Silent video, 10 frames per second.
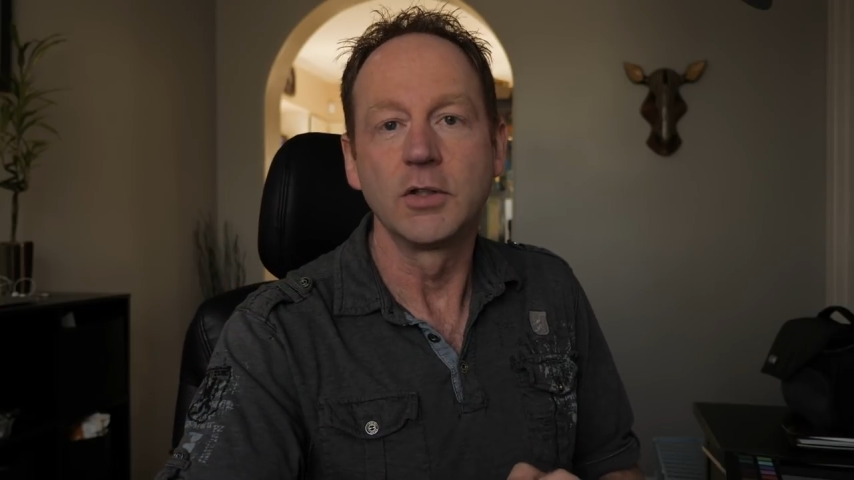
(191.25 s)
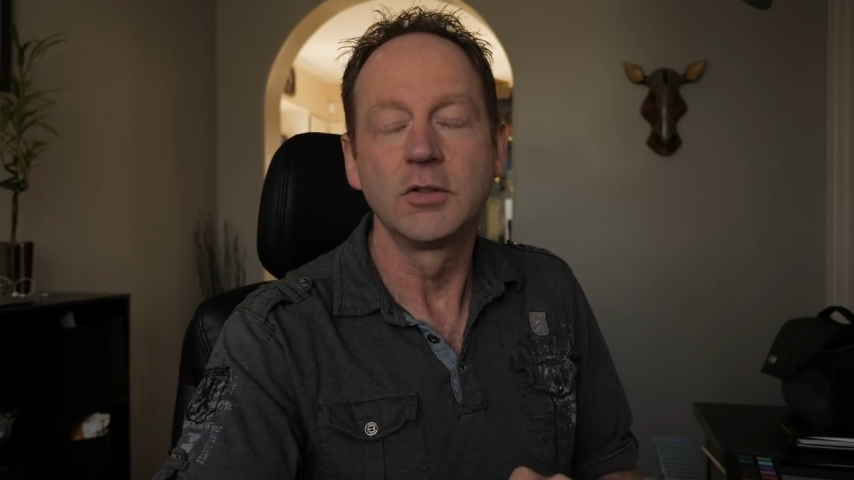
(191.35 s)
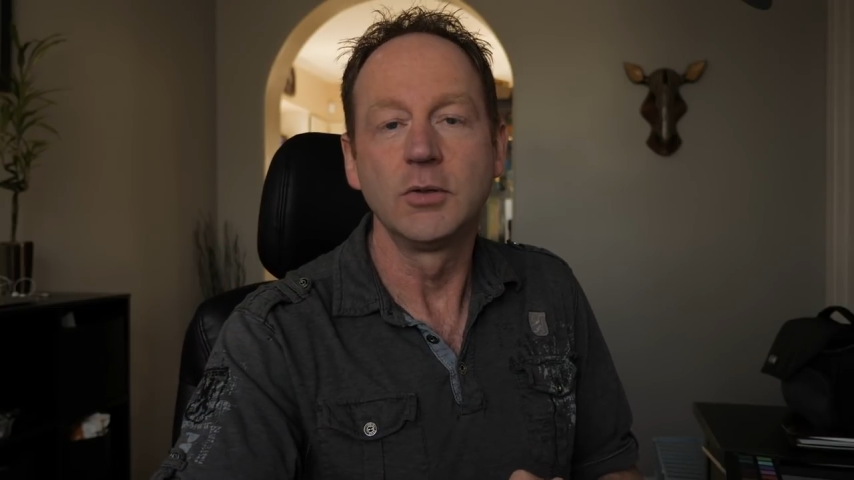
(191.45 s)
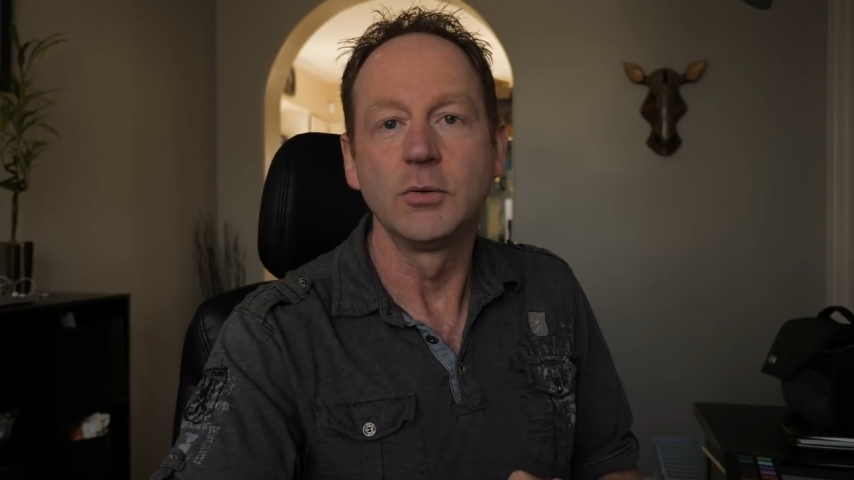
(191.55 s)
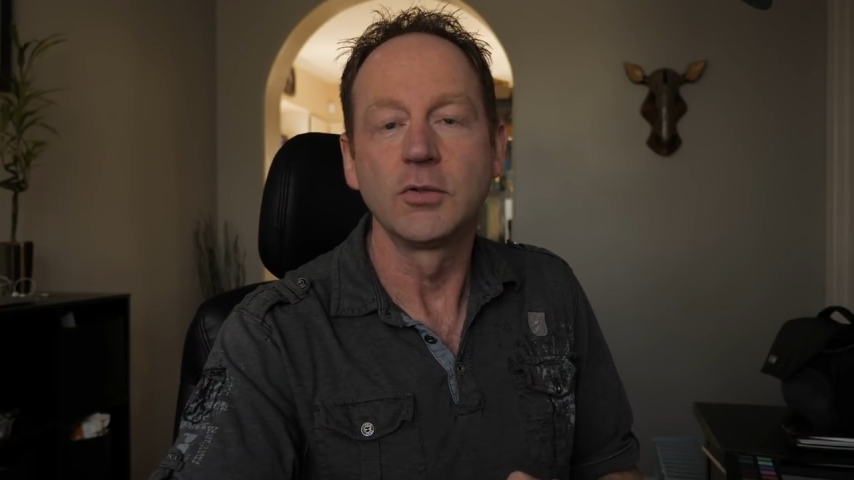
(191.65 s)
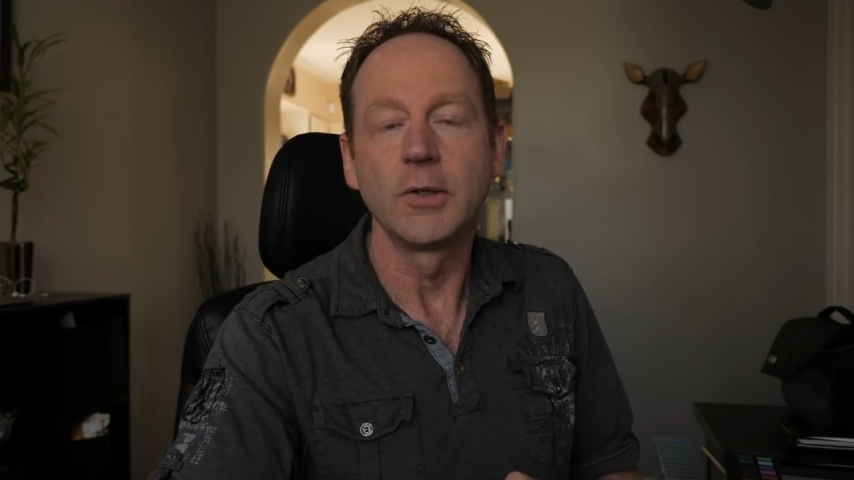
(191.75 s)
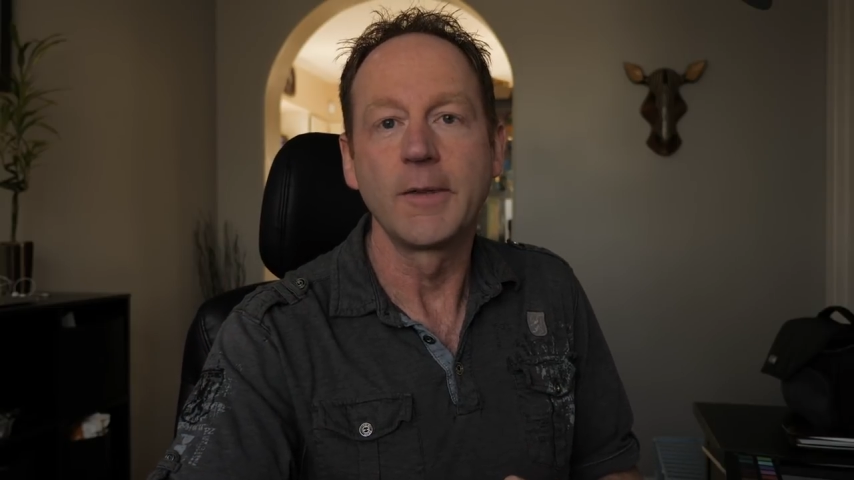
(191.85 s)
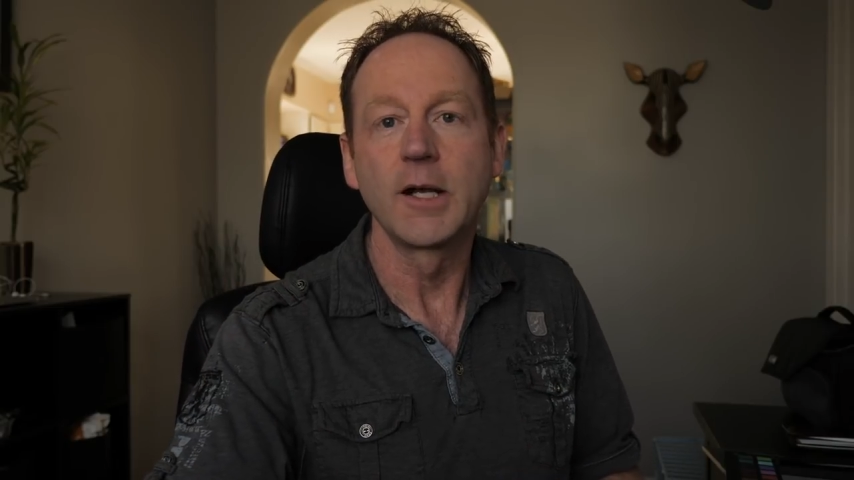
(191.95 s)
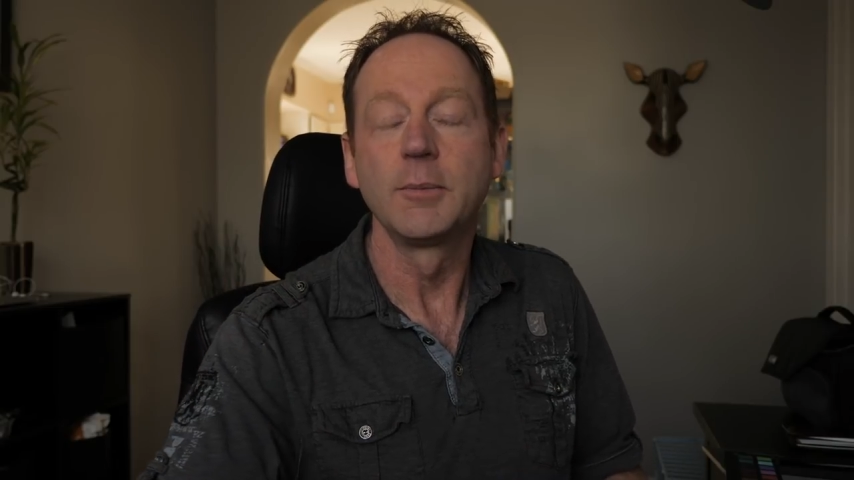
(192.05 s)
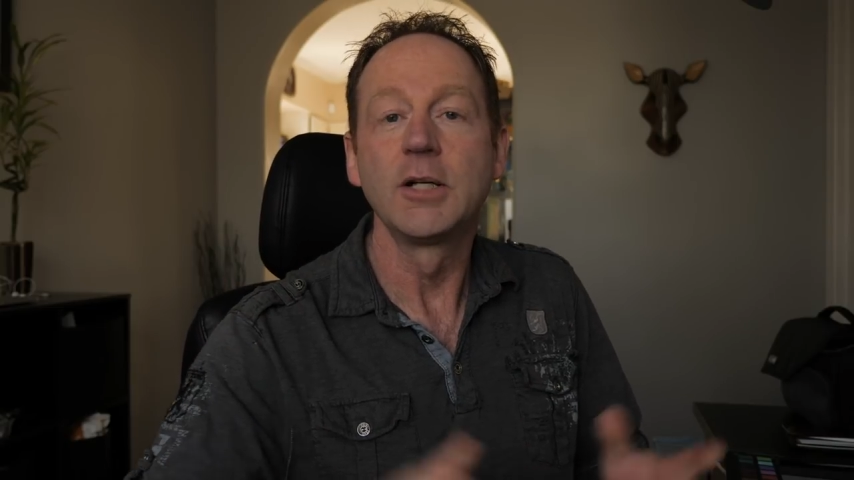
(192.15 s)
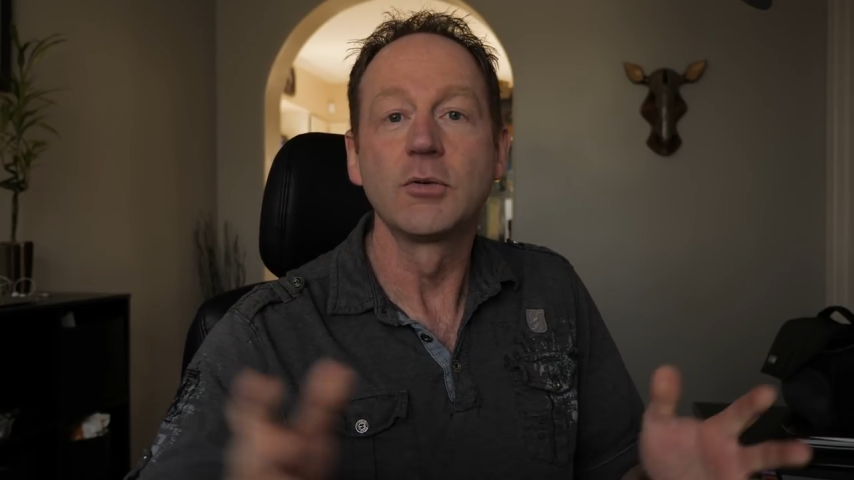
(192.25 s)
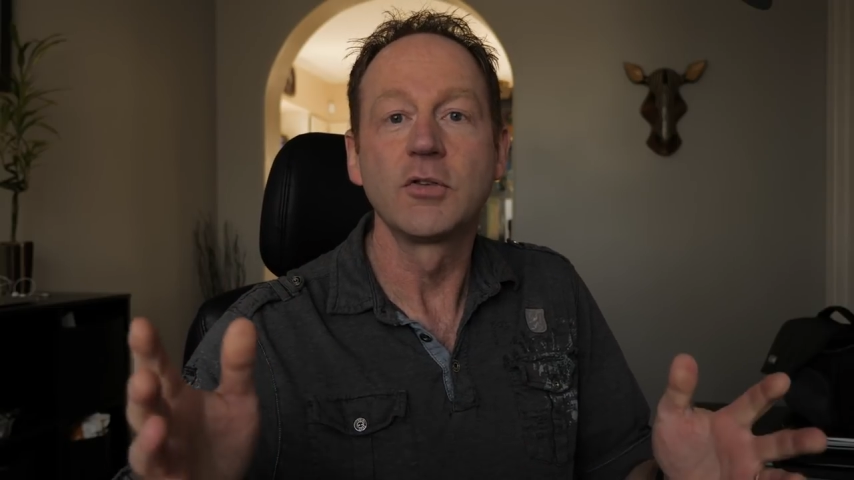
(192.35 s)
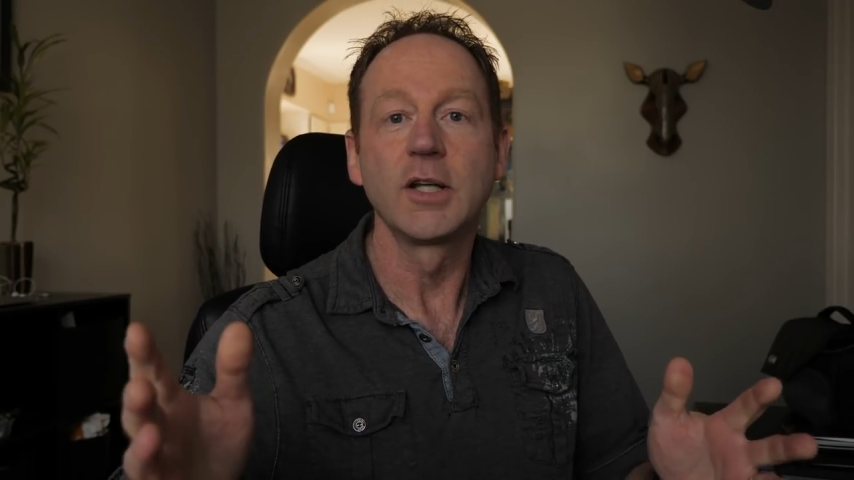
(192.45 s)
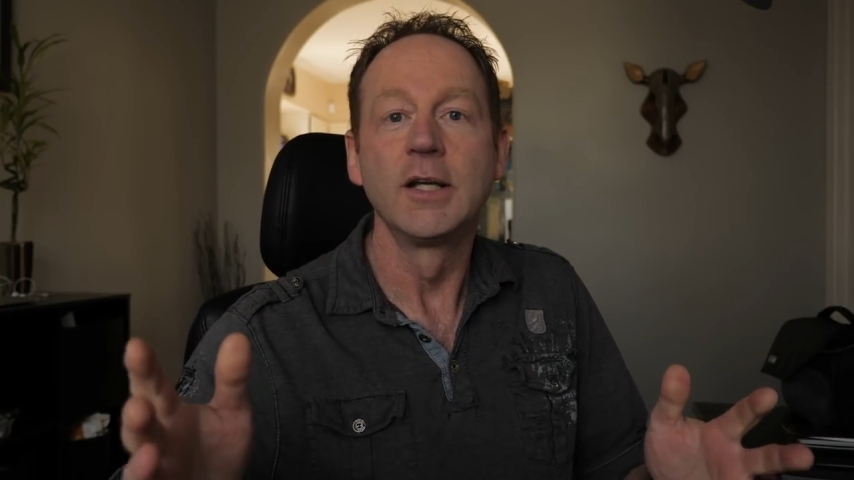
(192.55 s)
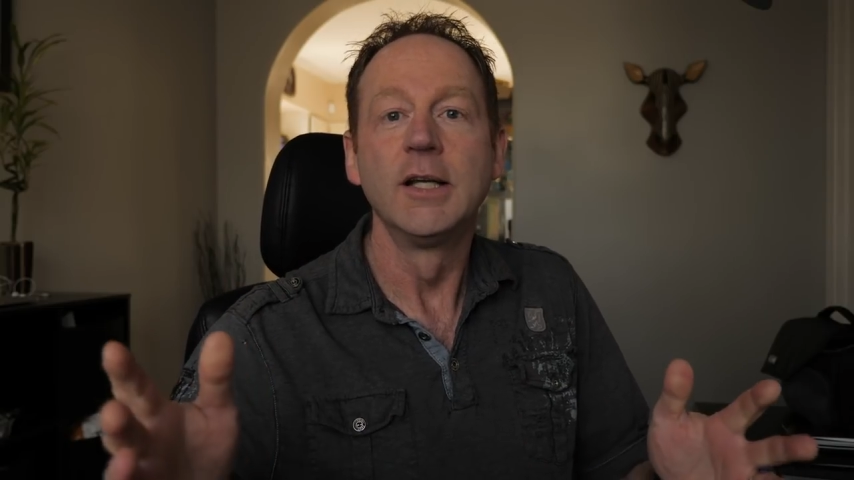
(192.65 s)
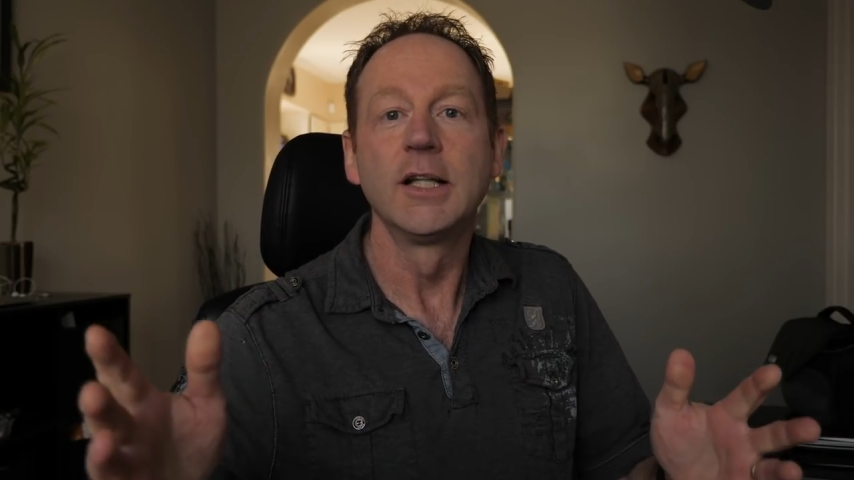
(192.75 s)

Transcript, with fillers: it too. So that'll be interesting.